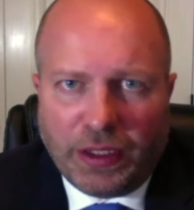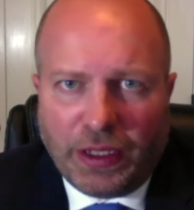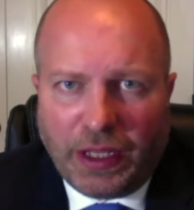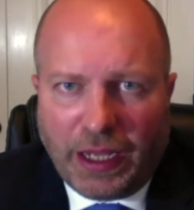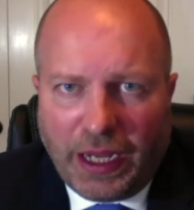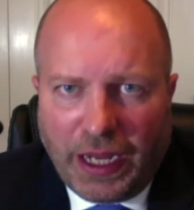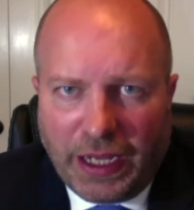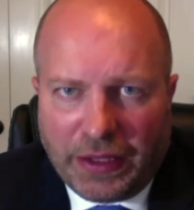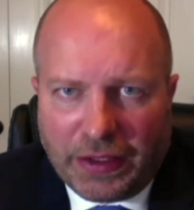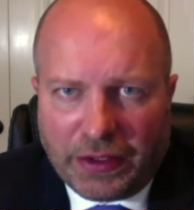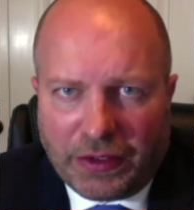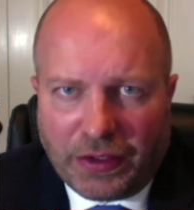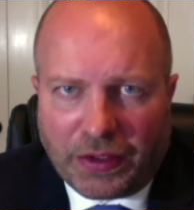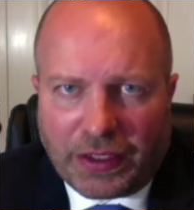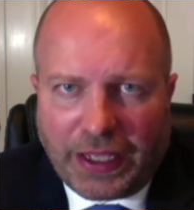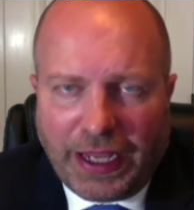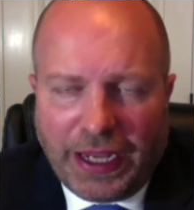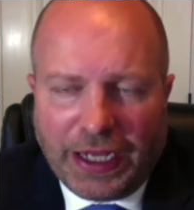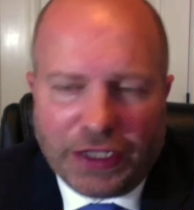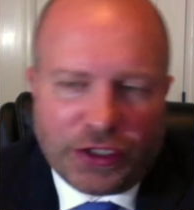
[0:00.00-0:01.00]
and the
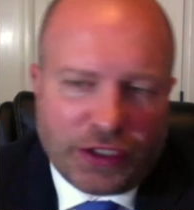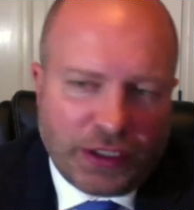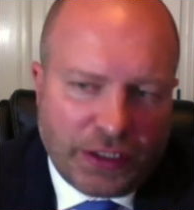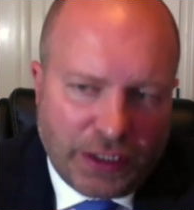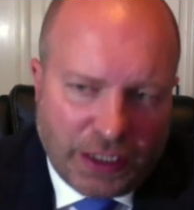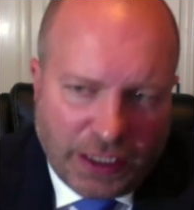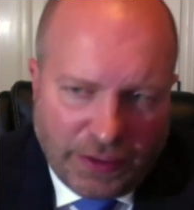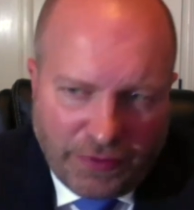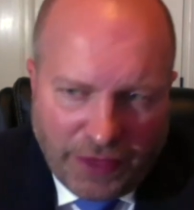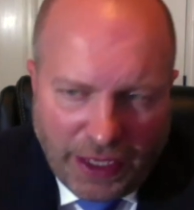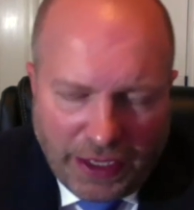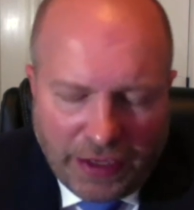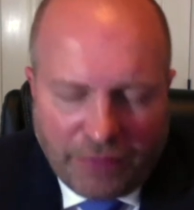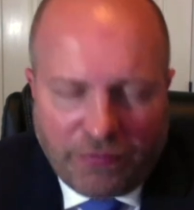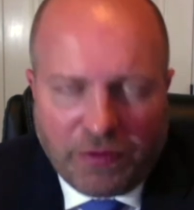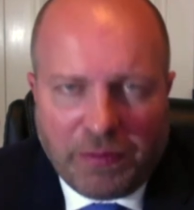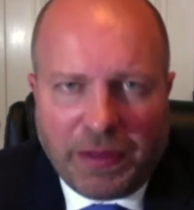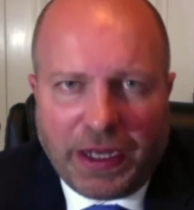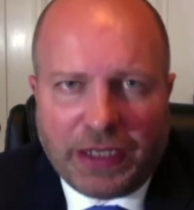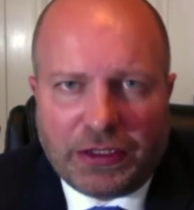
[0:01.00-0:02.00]
location, you give that
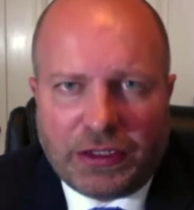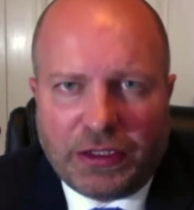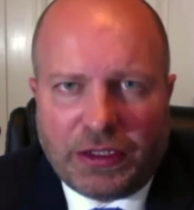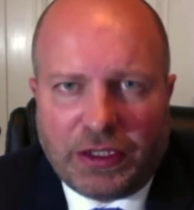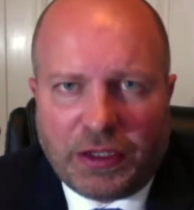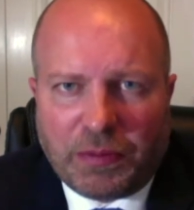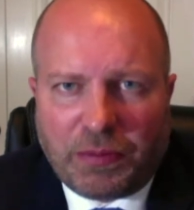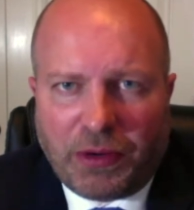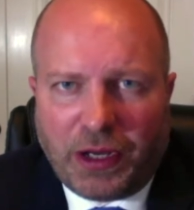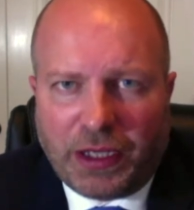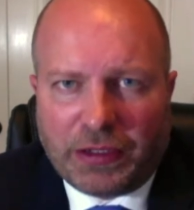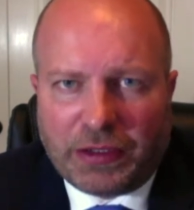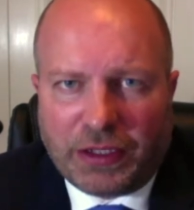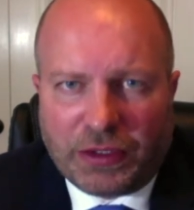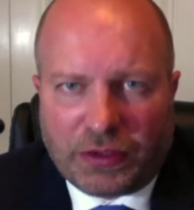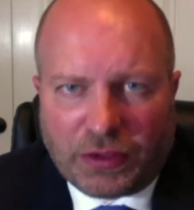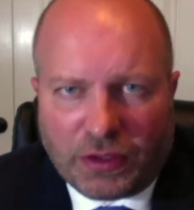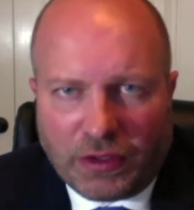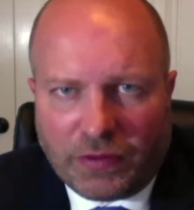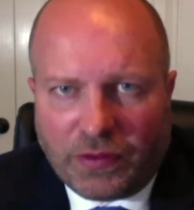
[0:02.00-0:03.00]
information to the
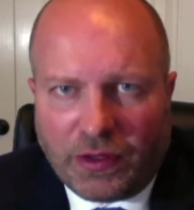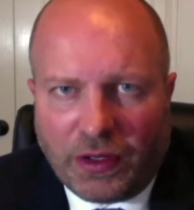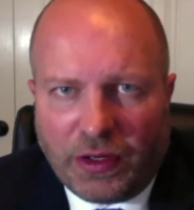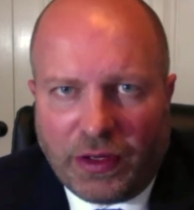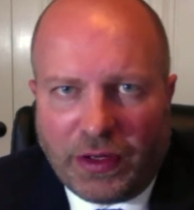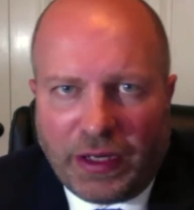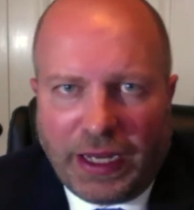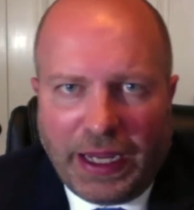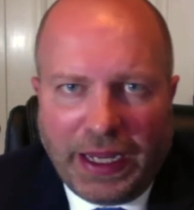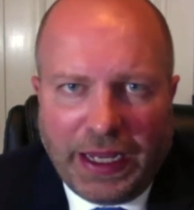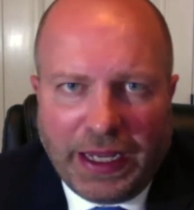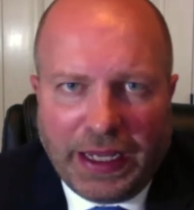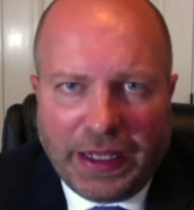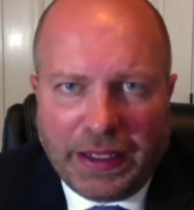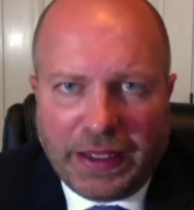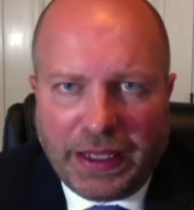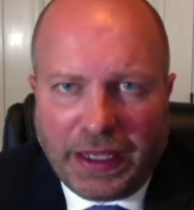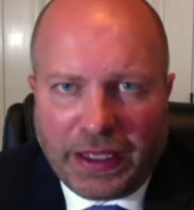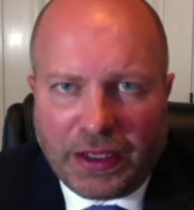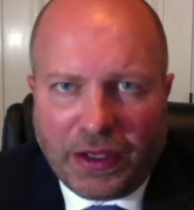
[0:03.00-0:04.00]
process server and
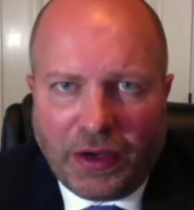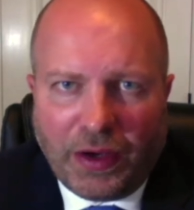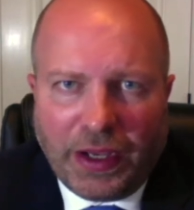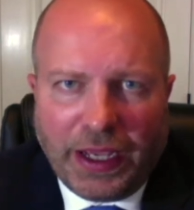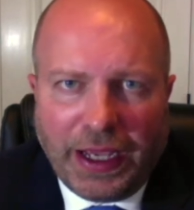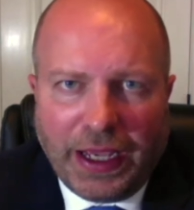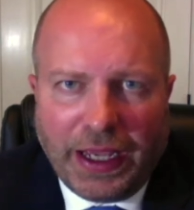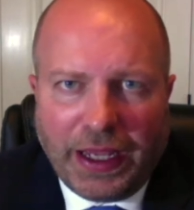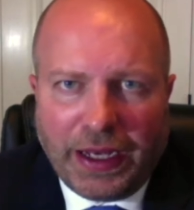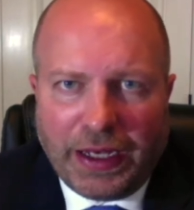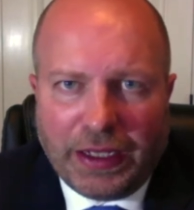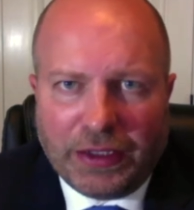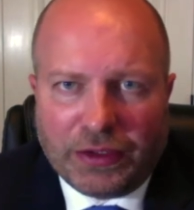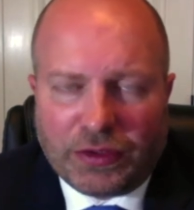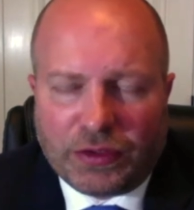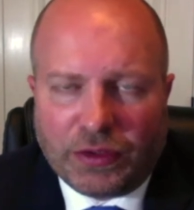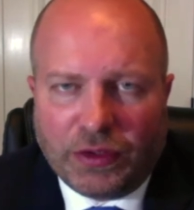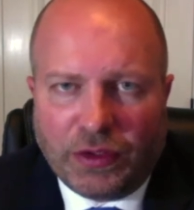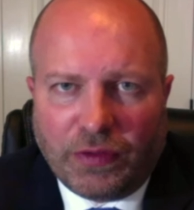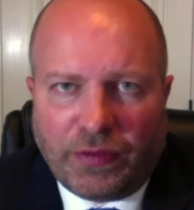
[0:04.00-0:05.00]
they go ahead and
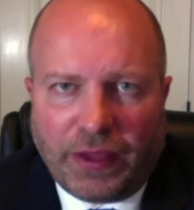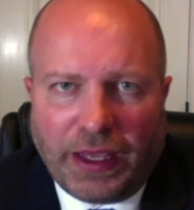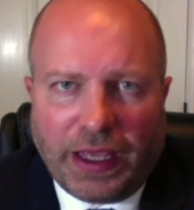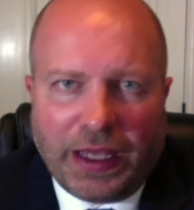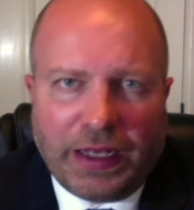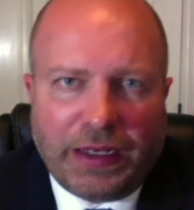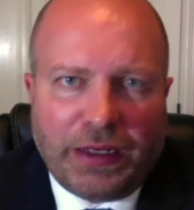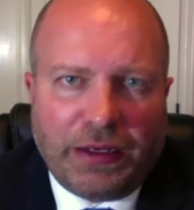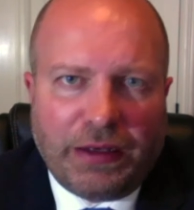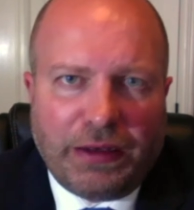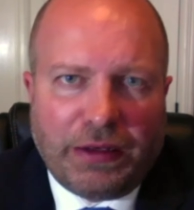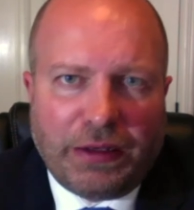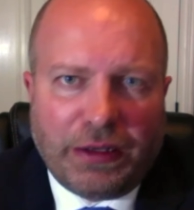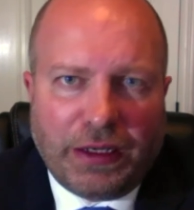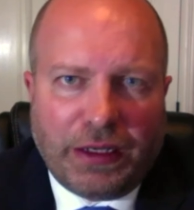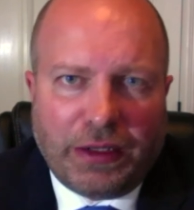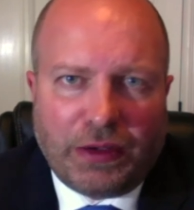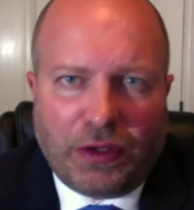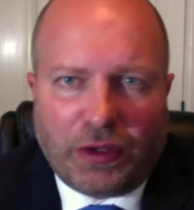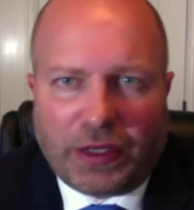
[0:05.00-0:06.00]
serve that
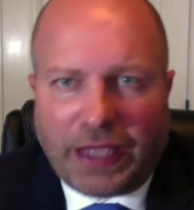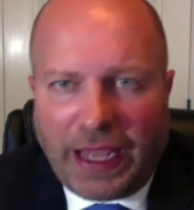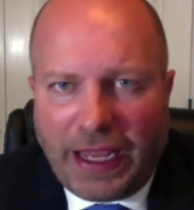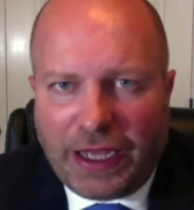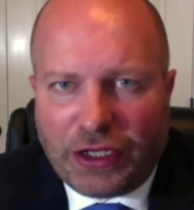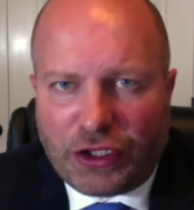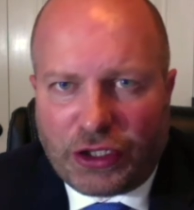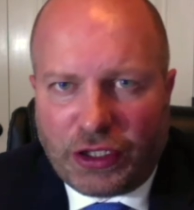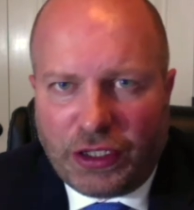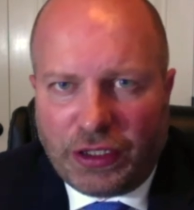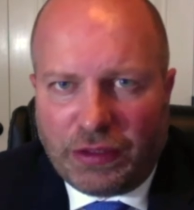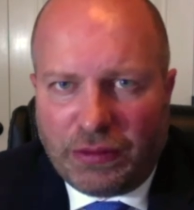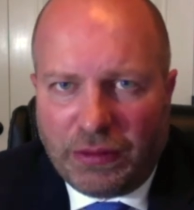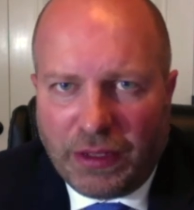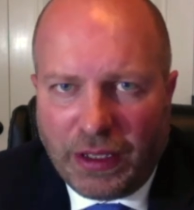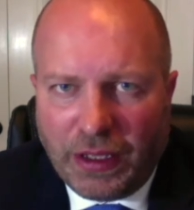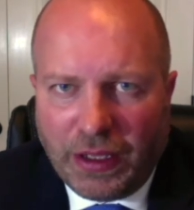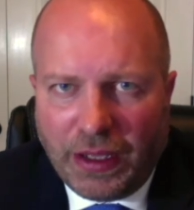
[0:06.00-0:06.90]
location.